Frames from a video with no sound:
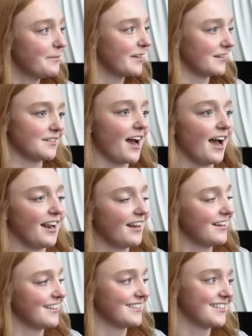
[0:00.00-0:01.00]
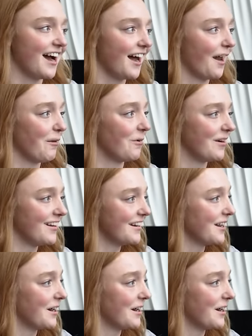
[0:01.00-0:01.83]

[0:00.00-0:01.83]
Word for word: because I didn't decide I wanted to